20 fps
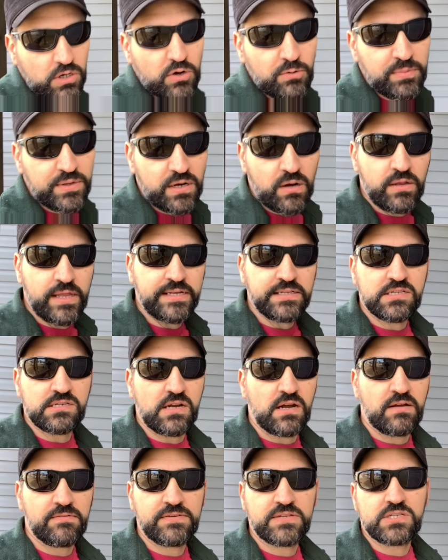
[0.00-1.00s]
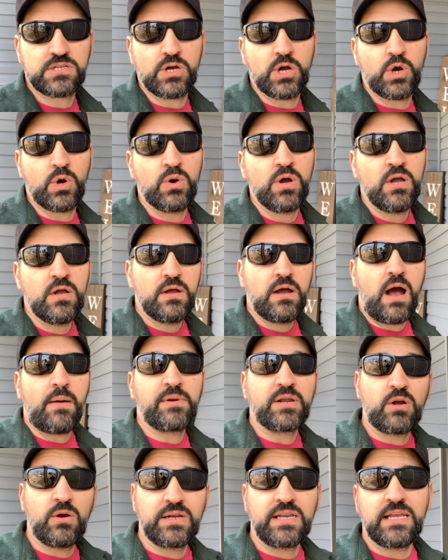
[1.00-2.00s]
open, all that stuff. So I'm
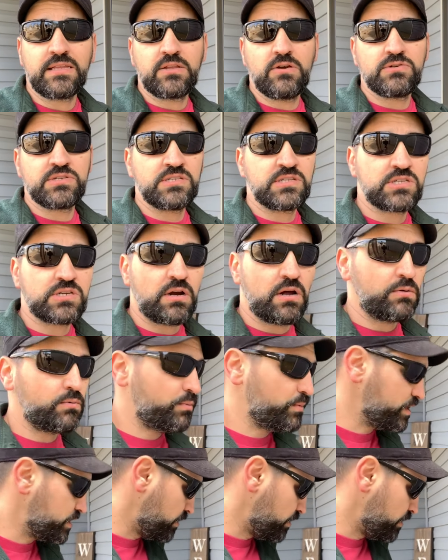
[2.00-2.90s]
going to go ahead and get those installed. When we